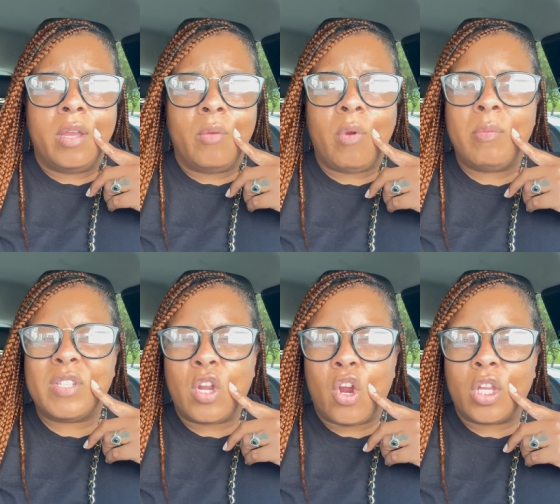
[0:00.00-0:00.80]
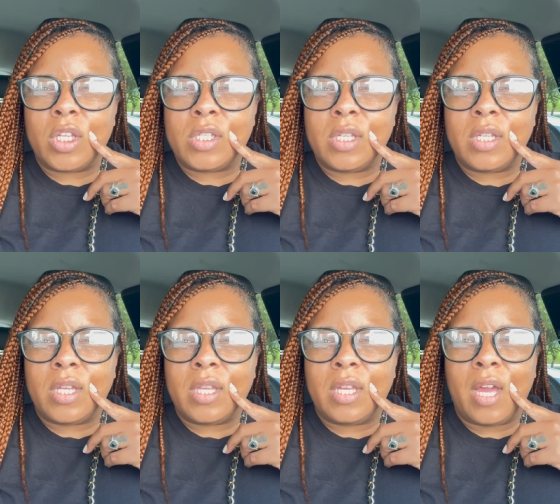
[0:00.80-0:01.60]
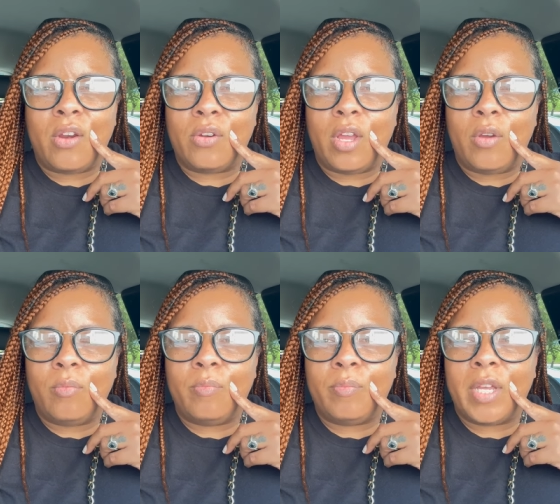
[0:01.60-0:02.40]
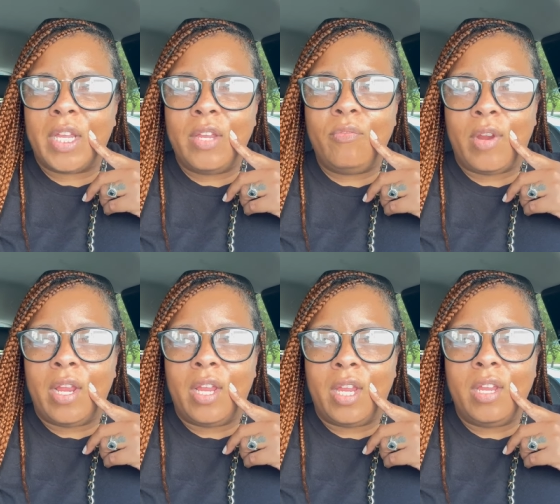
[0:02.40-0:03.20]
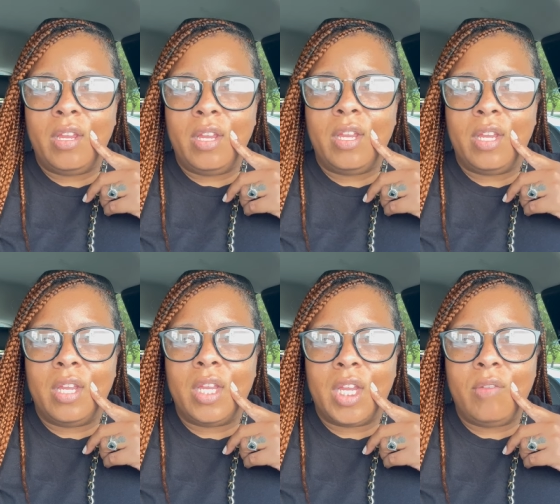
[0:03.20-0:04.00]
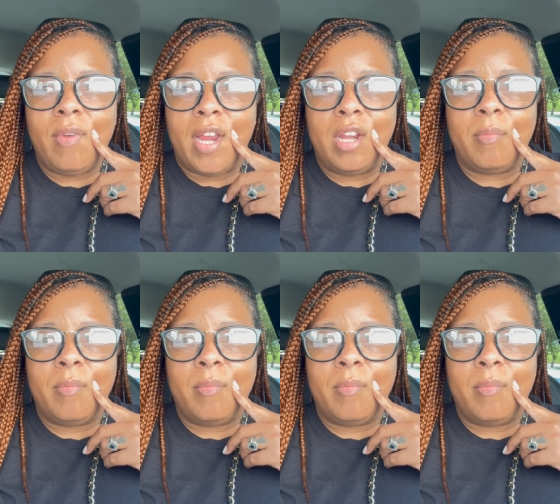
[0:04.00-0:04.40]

One was in Arlington, I think. I don't know, but he rated